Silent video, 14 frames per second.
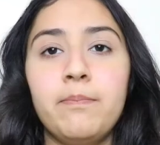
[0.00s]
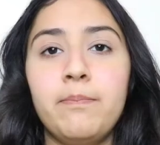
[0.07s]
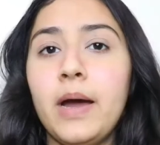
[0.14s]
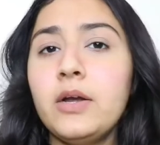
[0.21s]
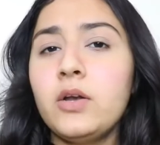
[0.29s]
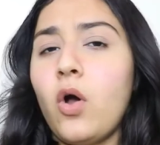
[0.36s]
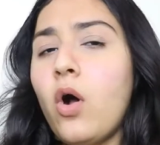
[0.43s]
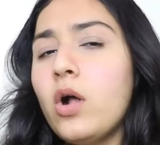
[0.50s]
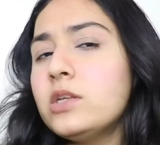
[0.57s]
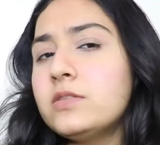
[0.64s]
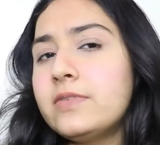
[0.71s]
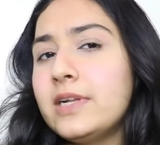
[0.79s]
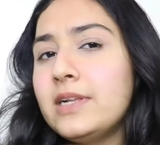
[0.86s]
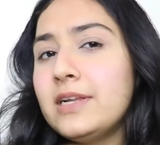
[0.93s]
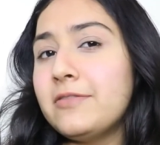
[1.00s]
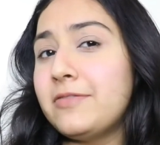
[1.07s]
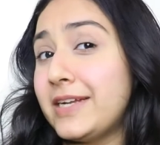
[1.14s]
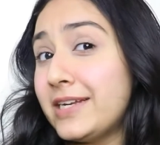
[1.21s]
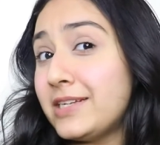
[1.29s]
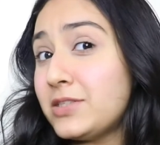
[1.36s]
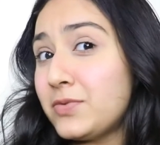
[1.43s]
But all's well if
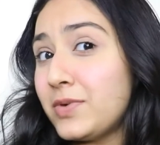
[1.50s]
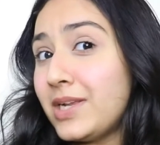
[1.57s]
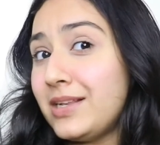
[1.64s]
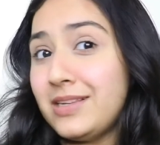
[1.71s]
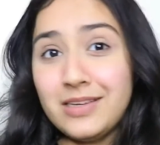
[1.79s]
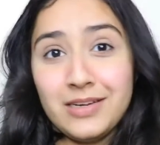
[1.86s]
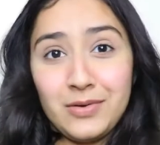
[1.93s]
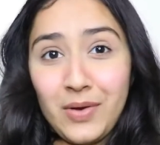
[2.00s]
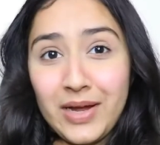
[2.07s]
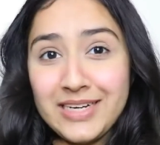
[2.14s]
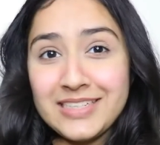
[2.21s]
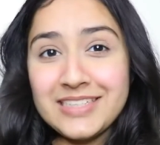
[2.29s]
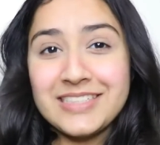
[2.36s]
it ends well, right?